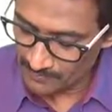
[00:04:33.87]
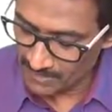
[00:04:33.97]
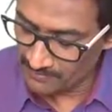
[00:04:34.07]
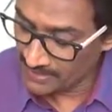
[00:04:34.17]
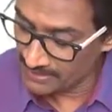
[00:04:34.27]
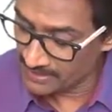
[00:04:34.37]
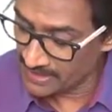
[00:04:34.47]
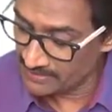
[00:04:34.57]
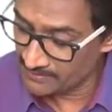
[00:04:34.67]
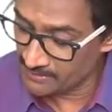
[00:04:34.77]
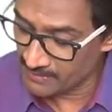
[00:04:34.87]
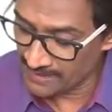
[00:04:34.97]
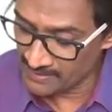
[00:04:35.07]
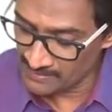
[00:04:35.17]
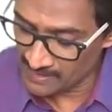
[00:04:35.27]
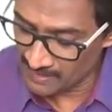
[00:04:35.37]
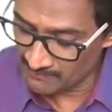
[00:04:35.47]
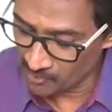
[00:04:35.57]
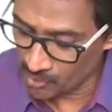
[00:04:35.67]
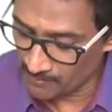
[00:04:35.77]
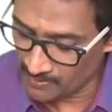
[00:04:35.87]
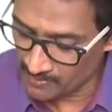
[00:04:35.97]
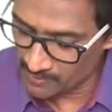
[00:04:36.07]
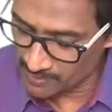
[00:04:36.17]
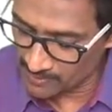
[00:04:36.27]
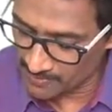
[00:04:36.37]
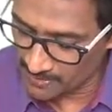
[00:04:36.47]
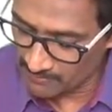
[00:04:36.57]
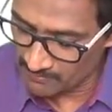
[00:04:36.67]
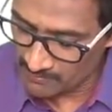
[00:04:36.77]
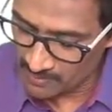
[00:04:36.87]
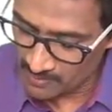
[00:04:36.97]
We can take even minus half common, so it become